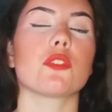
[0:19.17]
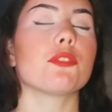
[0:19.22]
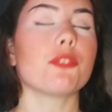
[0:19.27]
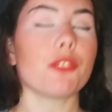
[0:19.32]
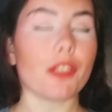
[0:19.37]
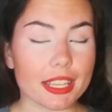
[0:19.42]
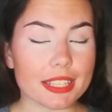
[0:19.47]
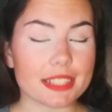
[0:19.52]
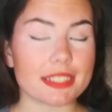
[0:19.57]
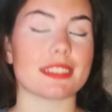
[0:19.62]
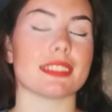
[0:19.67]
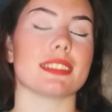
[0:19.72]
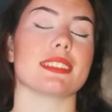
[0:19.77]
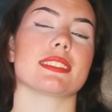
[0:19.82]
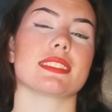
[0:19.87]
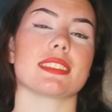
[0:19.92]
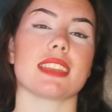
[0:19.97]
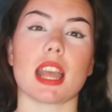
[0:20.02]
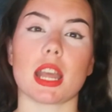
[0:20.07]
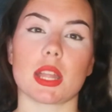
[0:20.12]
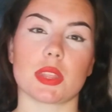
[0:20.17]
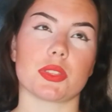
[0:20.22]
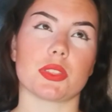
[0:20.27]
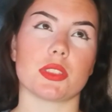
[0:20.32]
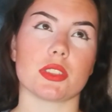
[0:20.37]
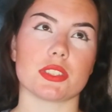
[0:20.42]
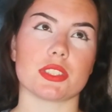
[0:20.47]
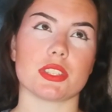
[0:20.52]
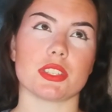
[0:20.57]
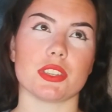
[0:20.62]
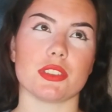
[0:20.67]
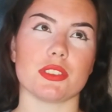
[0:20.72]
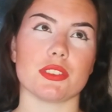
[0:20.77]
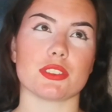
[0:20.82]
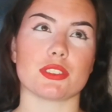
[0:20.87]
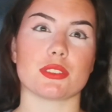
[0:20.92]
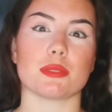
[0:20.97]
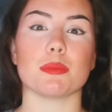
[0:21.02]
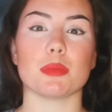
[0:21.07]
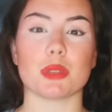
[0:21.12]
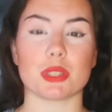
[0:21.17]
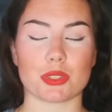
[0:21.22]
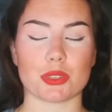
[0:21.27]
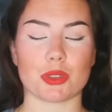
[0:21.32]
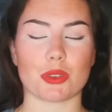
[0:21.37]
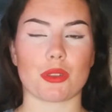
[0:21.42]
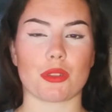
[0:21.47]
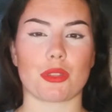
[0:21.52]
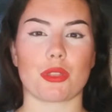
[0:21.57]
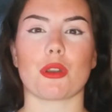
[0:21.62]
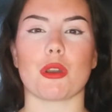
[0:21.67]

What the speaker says: faces at this year's Miss Earth